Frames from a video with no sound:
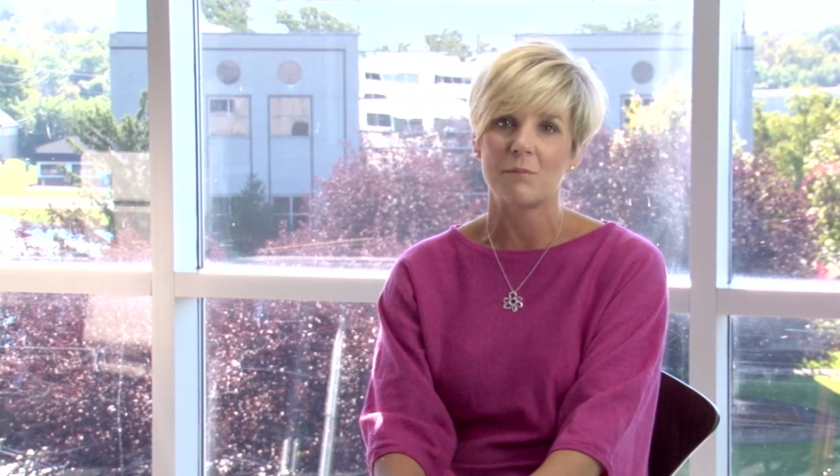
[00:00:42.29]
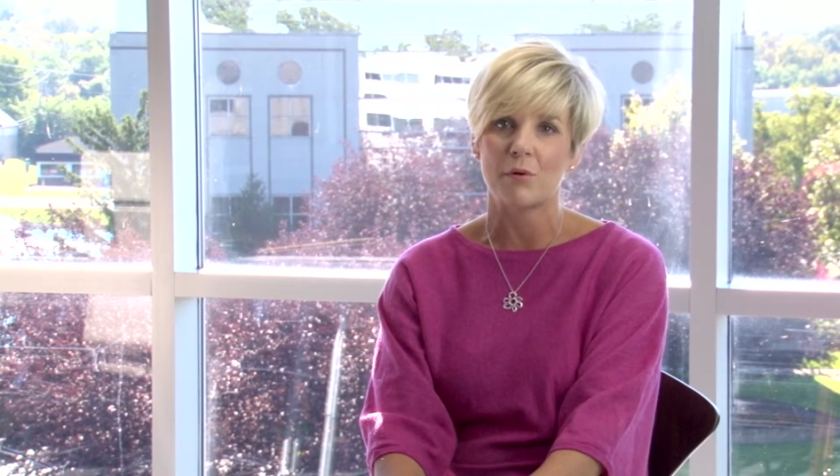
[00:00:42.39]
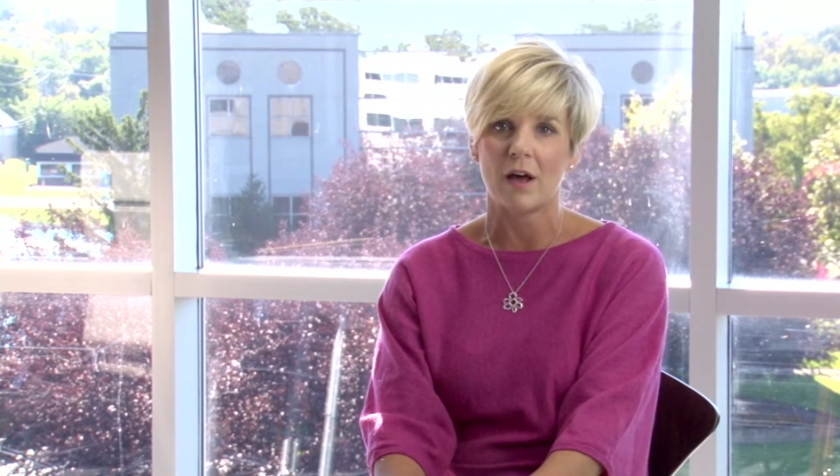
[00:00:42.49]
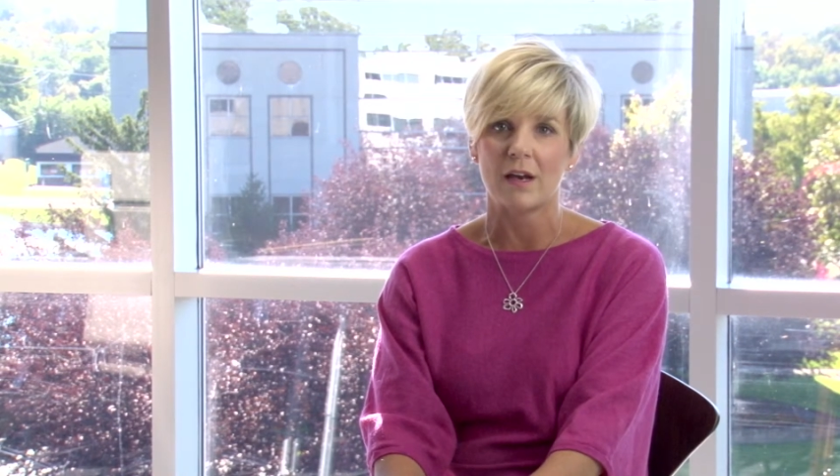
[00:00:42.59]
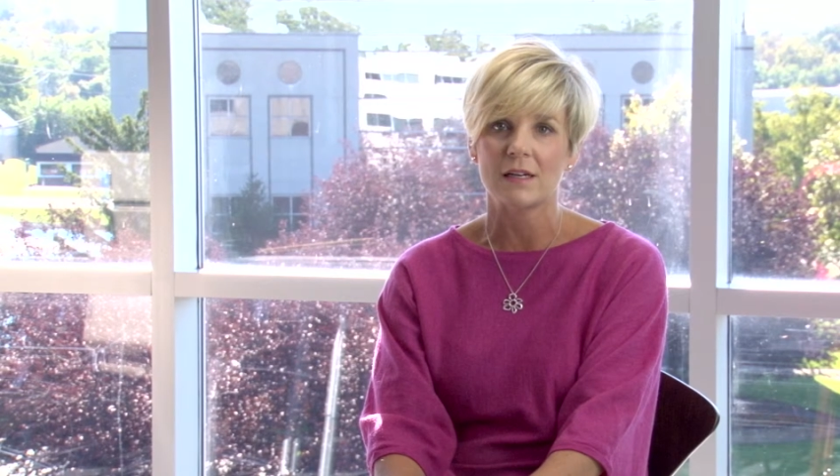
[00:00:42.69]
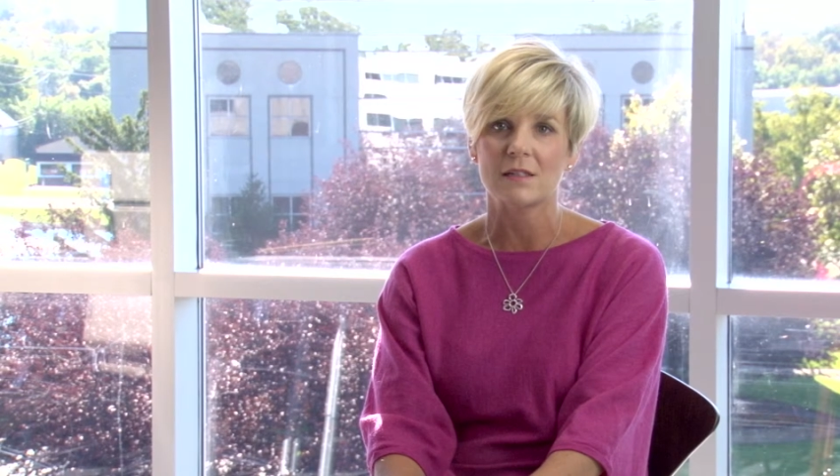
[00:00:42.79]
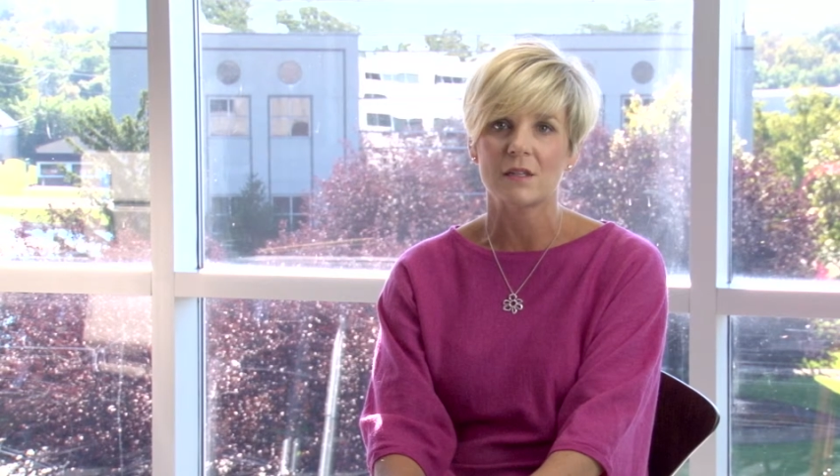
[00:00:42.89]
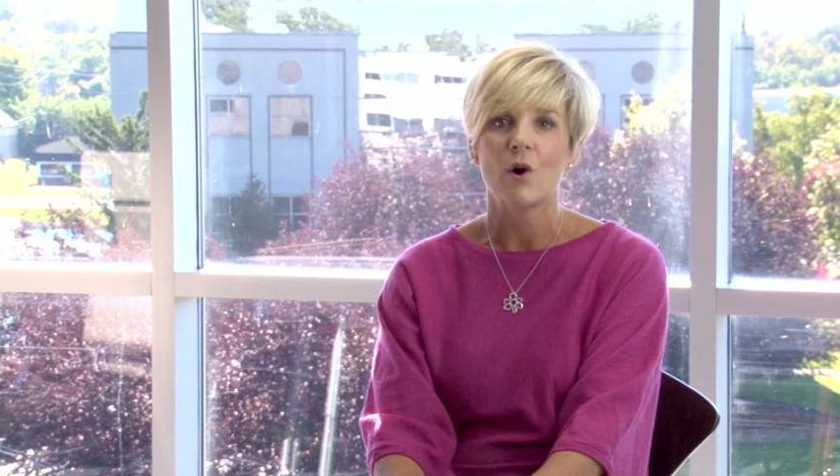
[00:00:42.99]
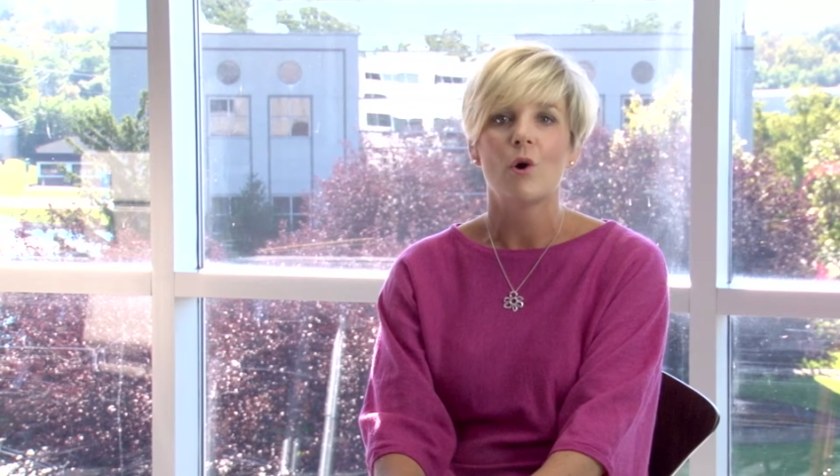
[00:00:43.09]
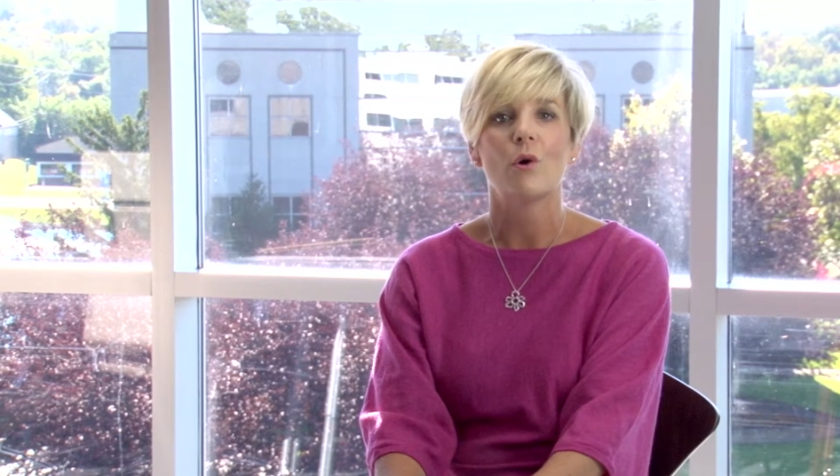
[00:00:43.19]
product
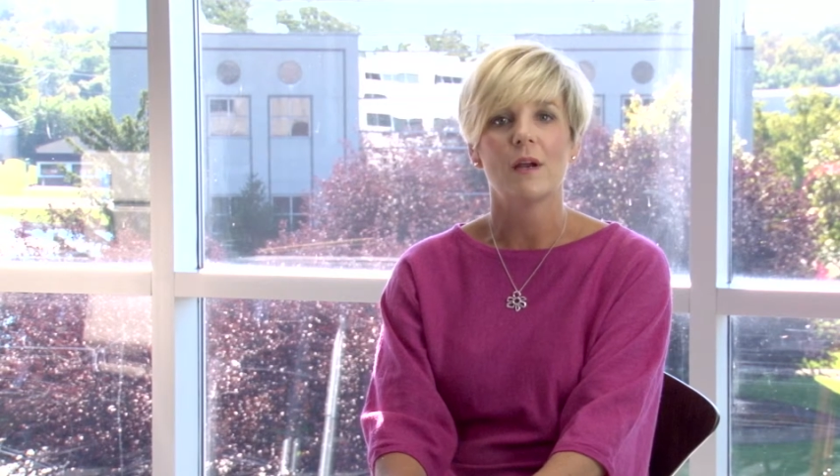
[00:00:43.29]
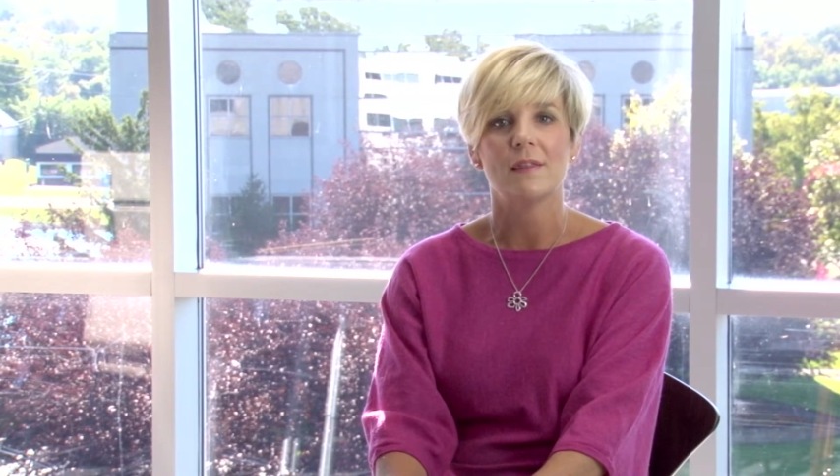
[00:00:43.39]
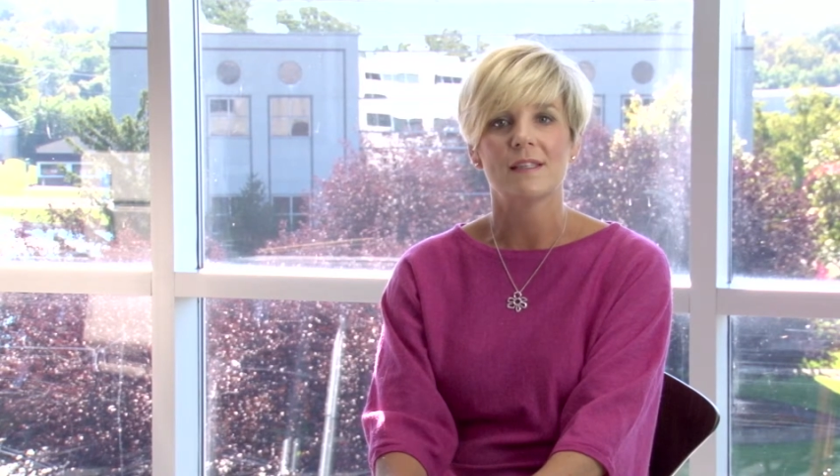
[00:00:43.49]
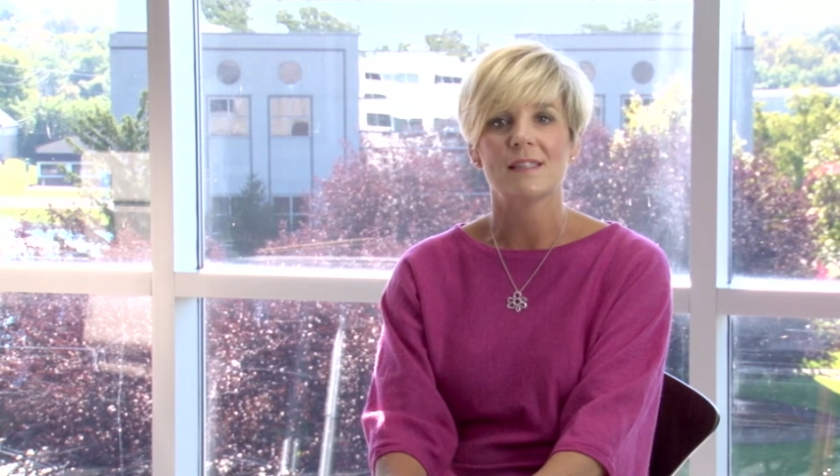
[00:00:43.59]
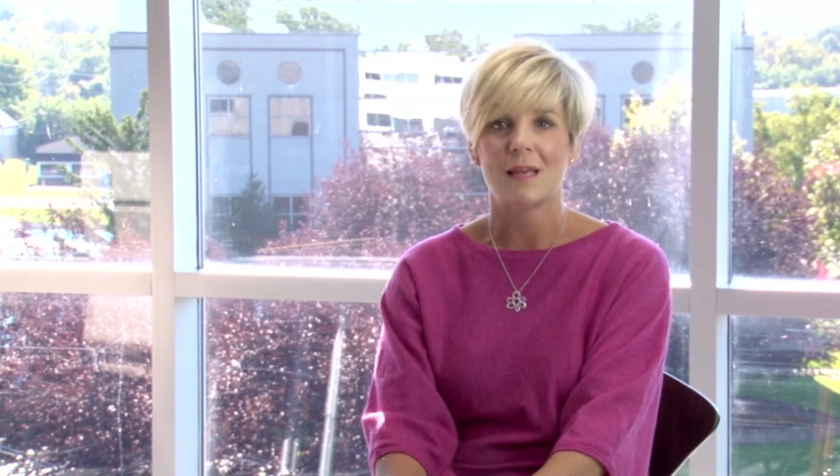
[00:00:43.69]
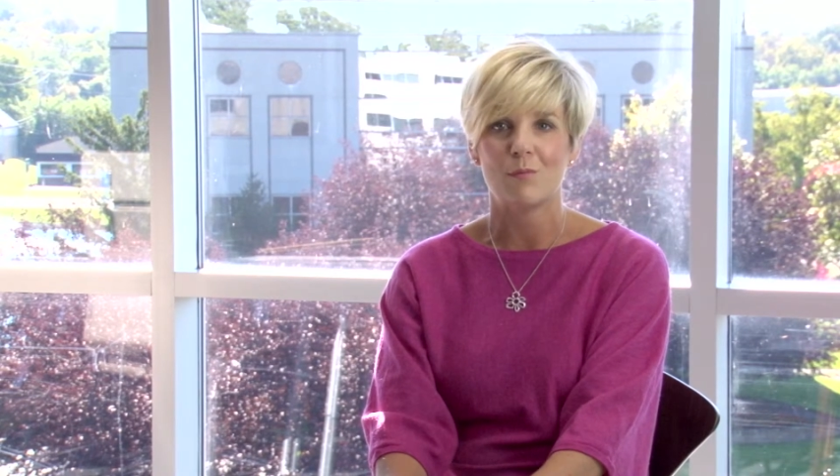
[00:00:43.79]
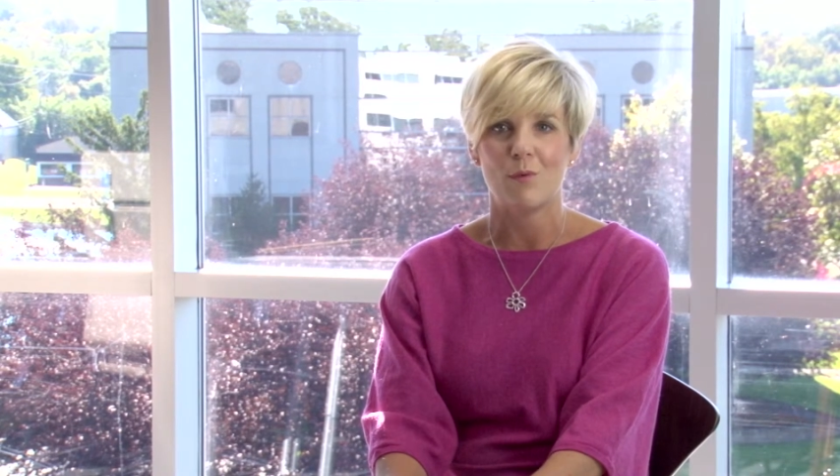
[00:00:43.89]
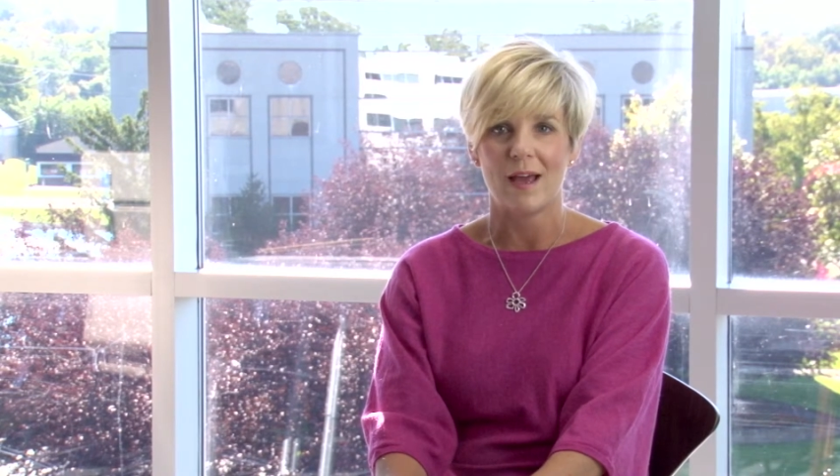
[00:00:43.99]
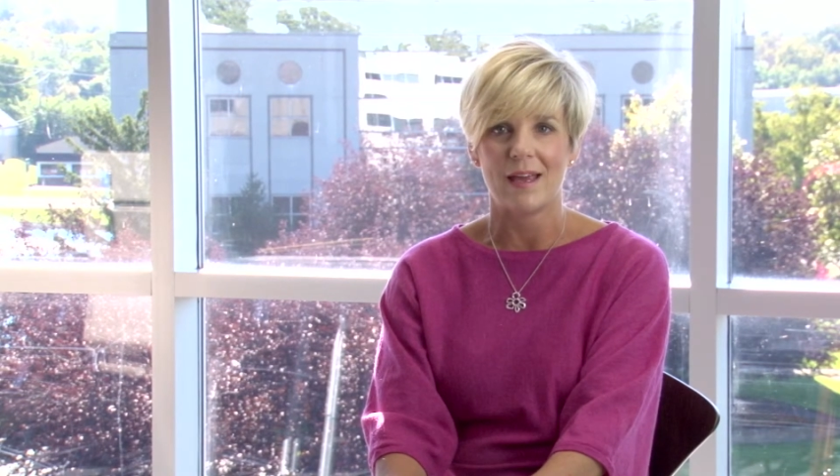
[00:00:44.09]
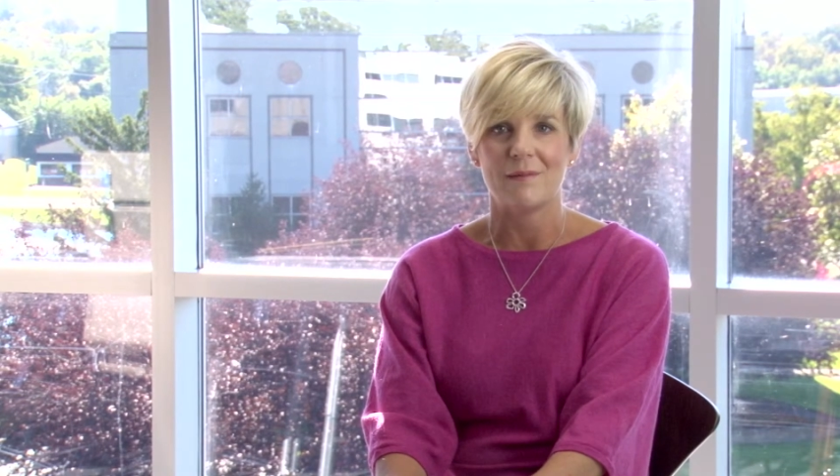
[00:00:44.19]
or in the same
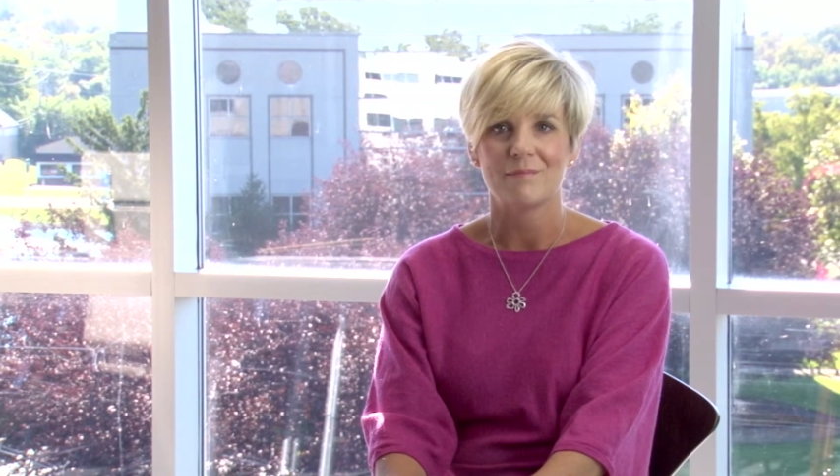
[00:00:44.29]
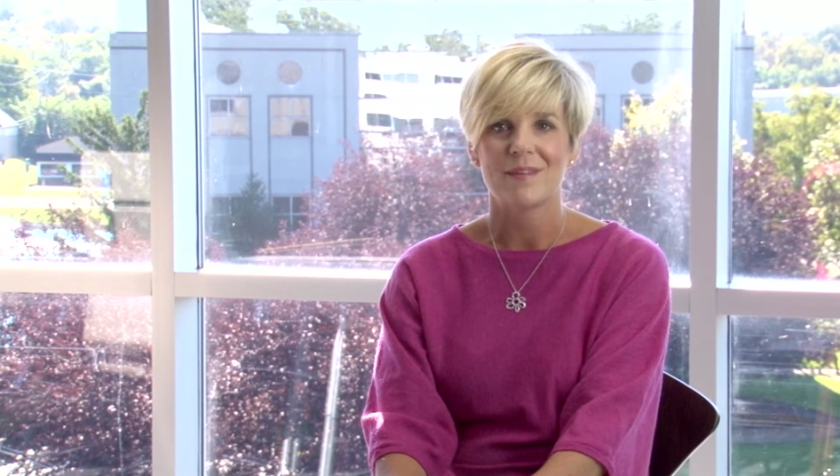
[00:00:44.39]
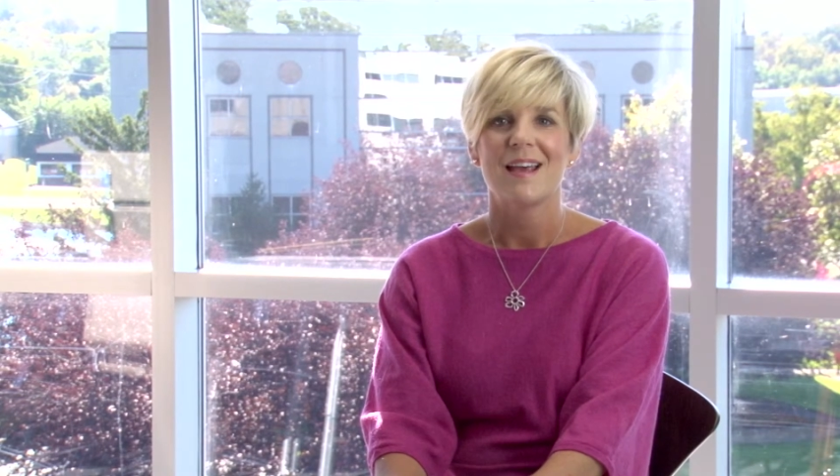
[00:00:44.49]
way.